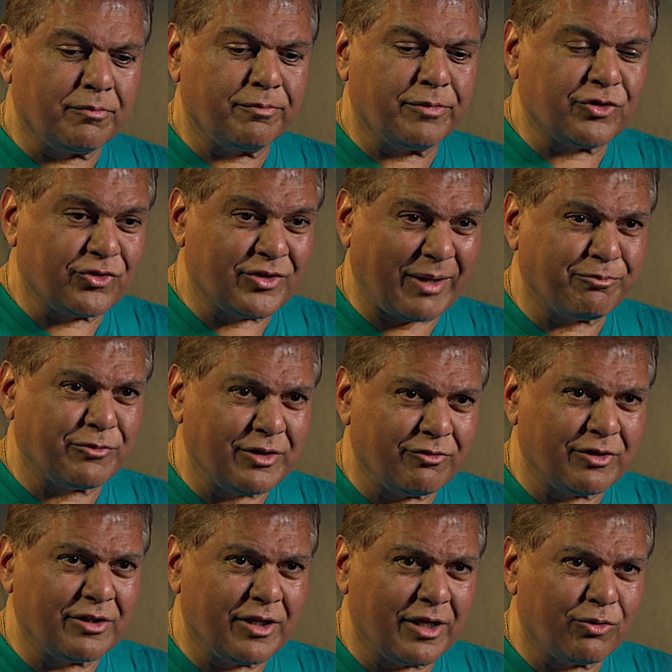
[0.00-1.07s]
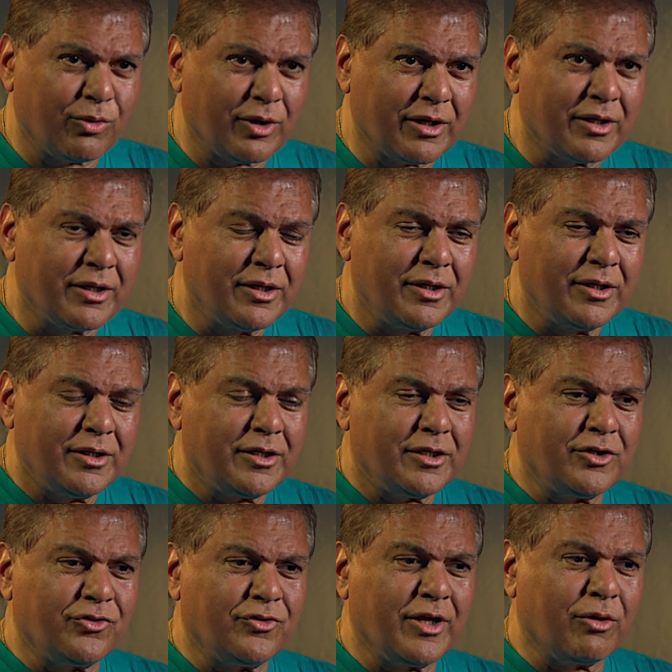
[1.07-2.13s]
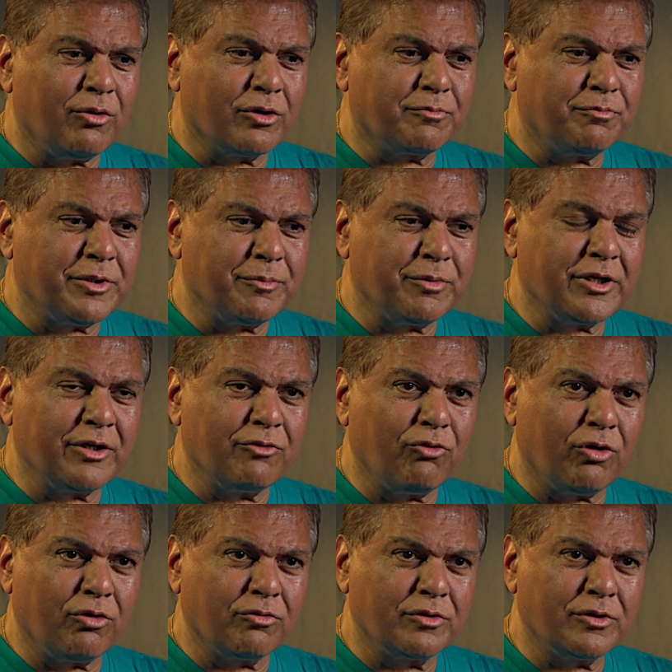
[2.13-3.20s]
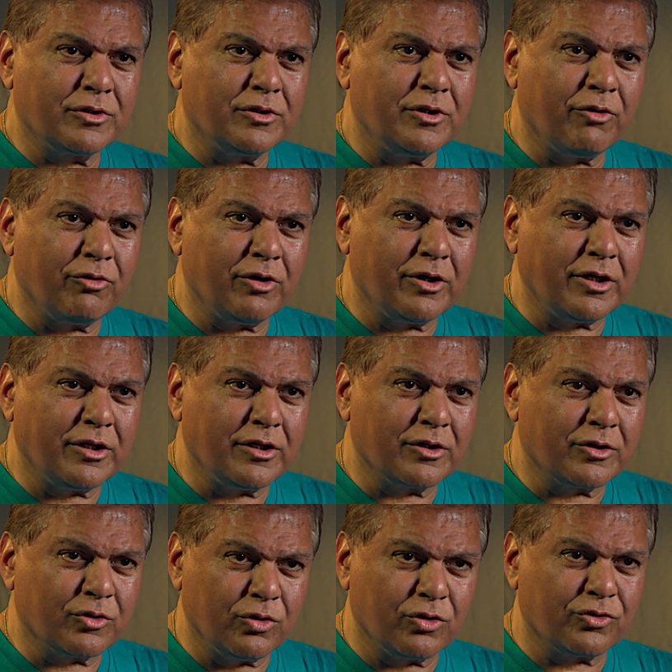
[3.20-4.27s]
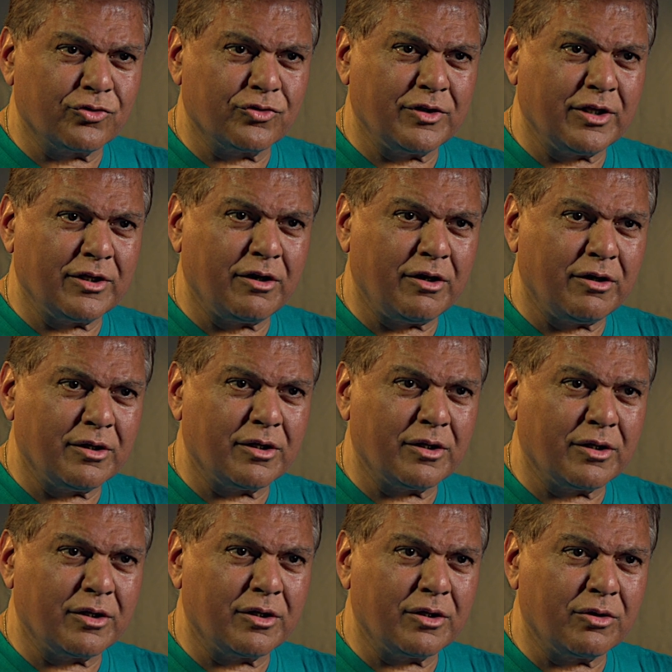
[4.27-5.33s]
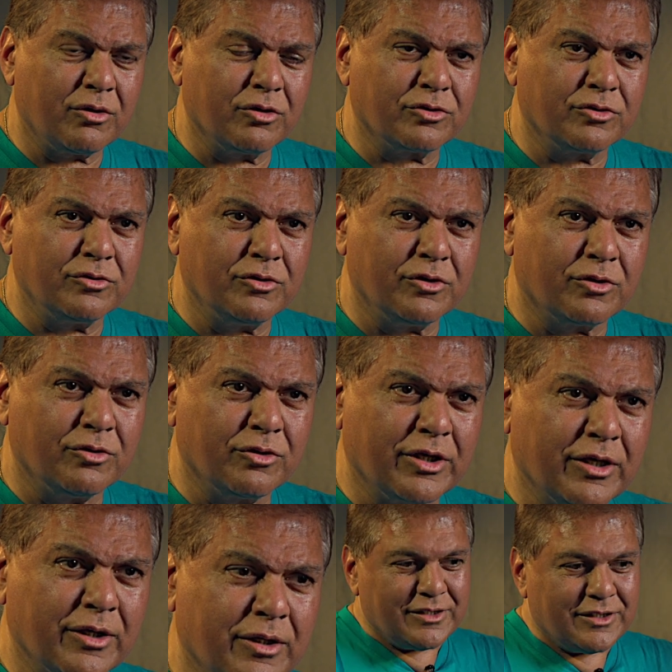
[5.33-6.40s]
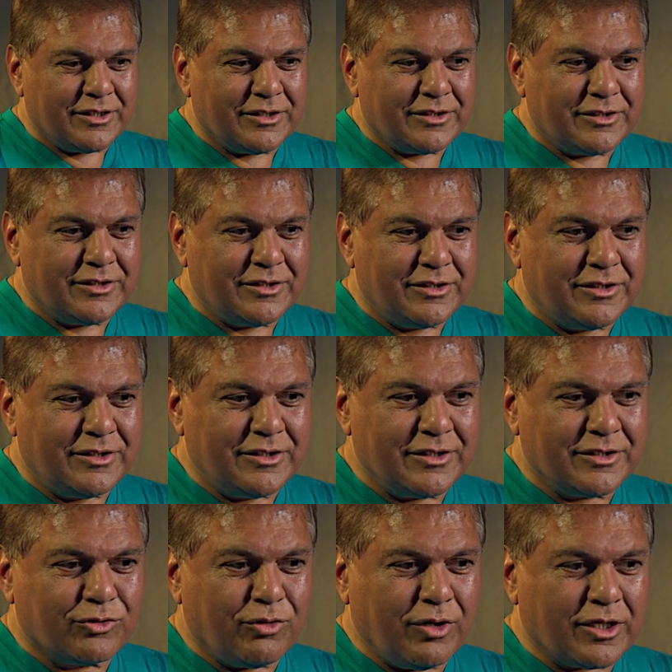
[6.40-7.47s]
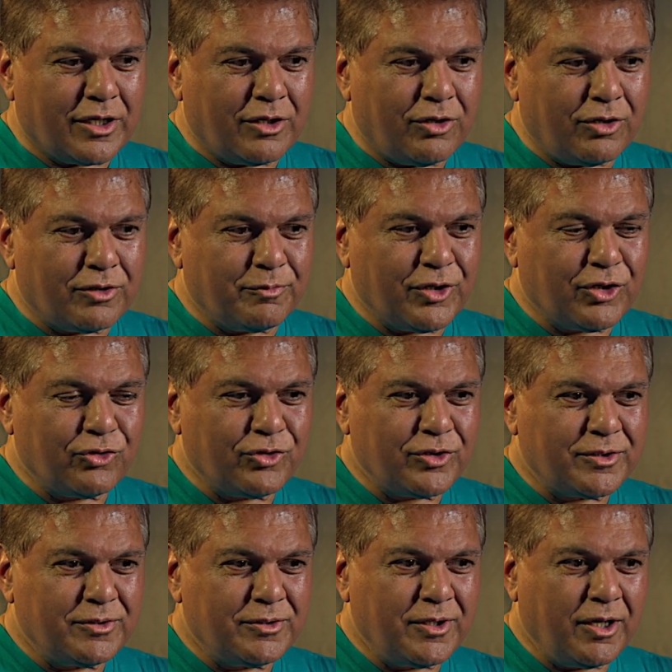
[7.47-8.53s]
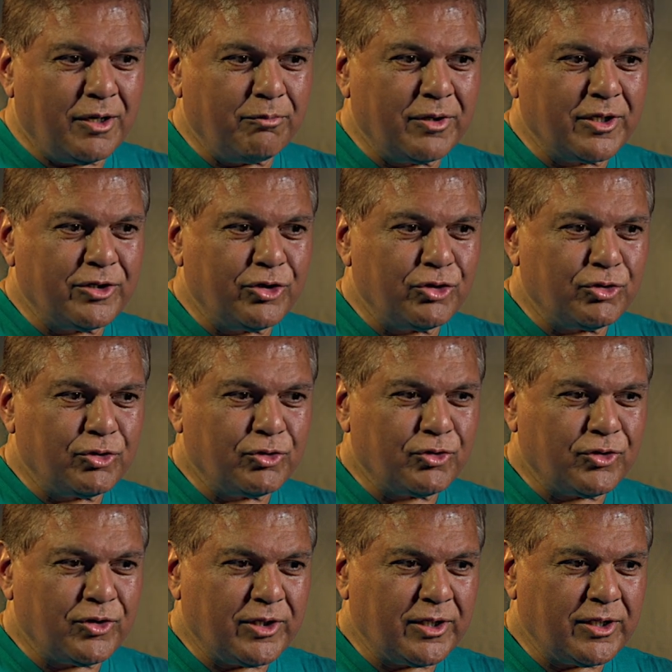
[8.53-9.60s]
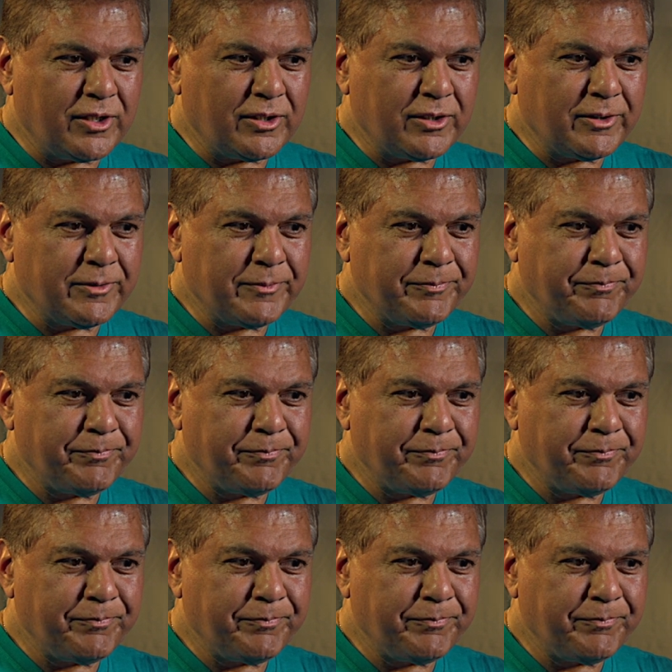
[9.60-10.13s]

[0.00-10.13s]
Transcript: perceptive in that way. Is they got people involved. They were Indian cooks. They got to do the cooking. It did quite a lot because it humbled you to see